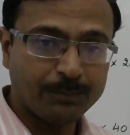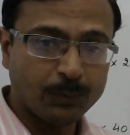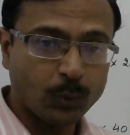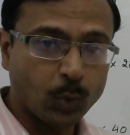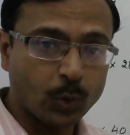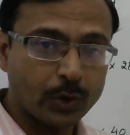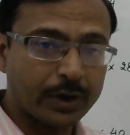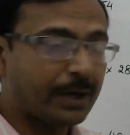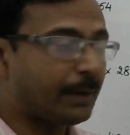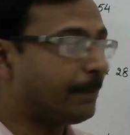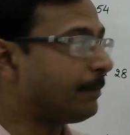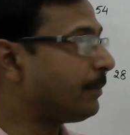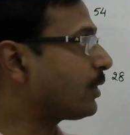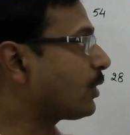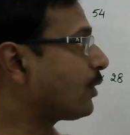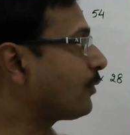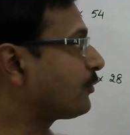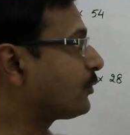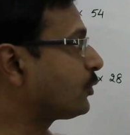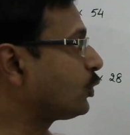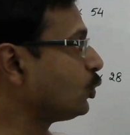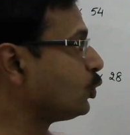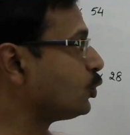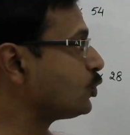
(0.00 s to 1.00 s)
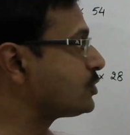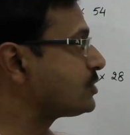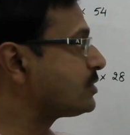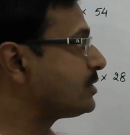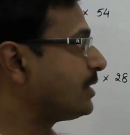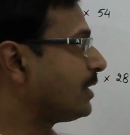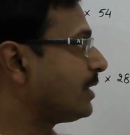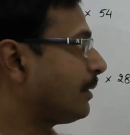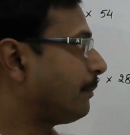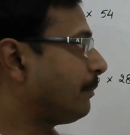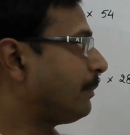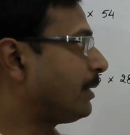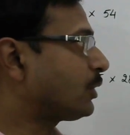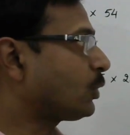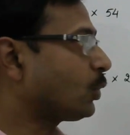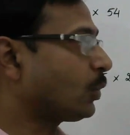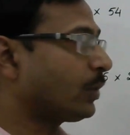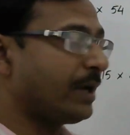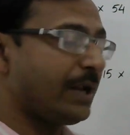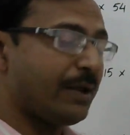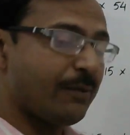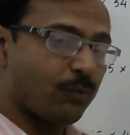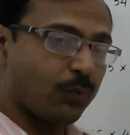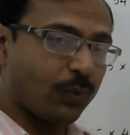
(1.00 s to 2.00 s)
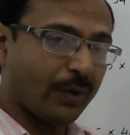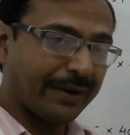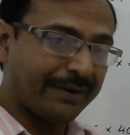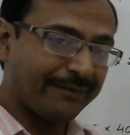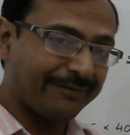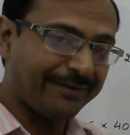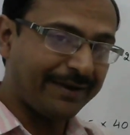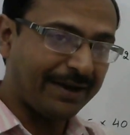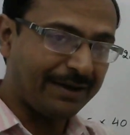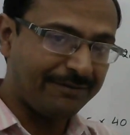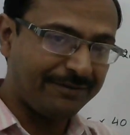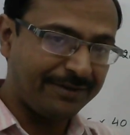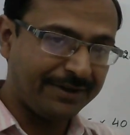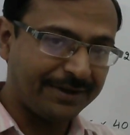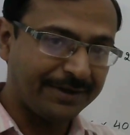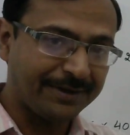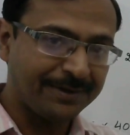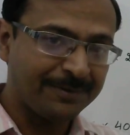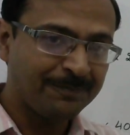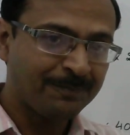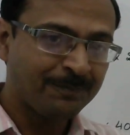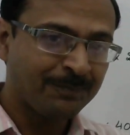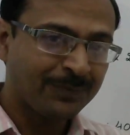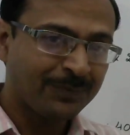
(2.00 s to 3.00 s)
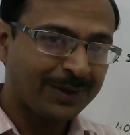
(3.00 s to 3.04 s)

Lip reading: more number of 2s but only one 5 here.